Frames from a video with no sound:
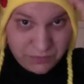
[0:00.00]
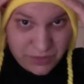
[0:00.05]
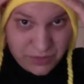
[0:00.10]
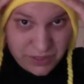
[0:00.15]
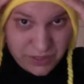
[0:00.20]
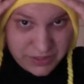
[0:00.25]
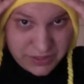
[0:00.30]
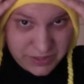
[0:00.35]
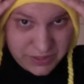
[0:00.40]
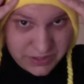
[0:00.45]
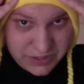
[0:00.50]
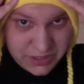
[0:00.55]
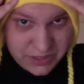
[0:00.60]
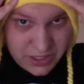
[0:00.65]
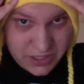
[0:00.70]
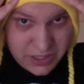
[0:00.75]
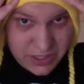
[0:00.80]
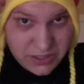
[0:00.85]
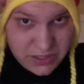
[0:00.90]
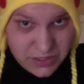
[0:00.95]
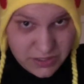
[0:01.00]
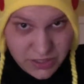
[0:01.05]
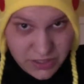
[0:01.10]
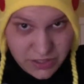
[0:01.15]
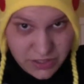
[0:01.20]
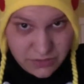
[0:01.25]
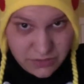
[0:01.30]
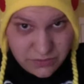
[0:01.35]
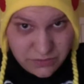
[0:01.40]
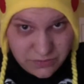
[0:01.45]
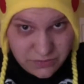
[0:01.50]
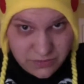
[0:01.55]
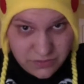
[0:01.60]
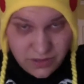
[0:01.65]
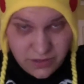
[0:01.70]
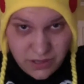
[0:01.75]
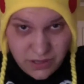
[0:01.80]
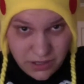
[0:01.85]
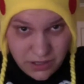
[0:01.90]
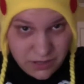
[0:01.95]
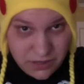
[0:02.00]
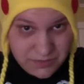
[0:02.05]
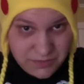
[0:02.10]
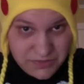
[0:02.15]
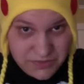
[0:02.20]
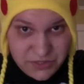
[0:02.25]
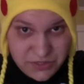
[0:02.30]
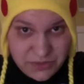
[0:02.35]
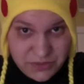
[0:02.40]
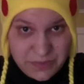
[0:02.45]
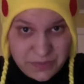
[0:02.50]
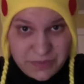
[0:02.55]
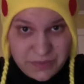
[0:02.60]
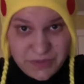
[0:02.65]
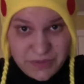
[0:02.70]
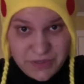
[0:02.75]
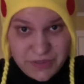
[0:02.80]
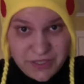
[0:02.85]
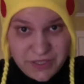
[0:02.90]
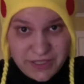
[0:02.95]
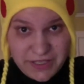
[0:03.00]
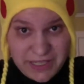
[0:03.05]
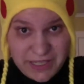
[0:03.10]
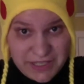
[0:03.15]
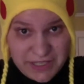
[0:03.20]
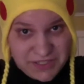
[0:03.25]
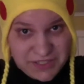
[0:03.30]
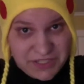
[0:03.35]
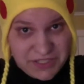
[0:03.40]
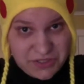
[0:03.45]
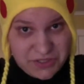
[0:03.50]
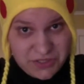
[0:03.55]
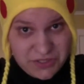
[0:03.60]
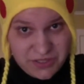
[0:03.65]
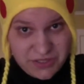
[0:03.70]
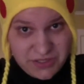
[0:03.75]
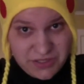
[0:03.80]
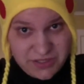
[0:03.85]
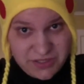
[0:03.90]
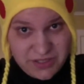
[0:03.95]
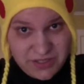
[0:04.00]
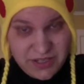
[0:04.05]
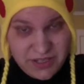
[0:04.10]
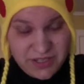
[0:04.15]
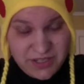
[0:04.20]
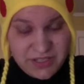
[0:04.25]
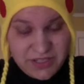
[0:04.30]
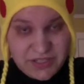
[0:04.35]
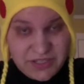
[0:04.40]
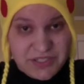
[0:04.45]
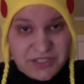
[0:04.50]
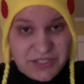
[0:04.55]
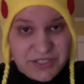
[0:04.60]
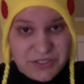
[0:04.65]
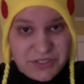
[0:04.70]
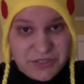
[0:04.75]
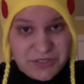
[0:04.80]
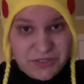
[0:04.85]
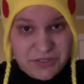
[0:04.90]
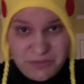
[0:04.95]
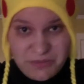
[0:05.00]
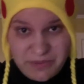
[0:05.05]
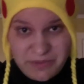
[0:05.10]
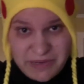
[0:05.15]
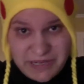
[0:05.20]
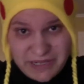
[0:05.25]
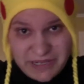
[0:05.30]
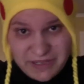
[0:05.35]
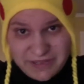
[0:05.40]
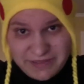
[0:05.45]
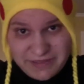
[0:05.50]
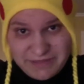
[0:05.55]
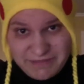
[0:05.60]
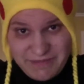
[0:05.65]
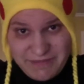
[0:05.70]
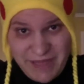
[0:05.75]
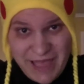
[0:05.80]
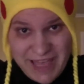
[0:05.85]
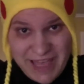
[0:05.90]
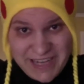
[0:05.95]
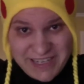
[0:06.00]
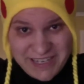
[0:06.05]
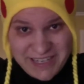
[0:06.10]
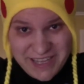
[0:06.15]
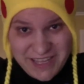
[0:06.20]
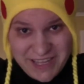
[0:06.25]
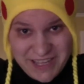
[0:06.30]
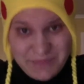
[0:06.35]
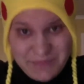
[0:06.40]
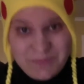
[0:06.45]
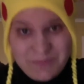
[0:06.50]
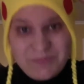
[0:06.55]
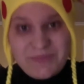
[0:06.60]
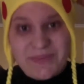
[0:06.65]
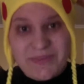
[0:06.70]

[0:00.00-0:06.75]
But he is cute. Still would prefer again t-shirt. This t-shirt you can wear anytime.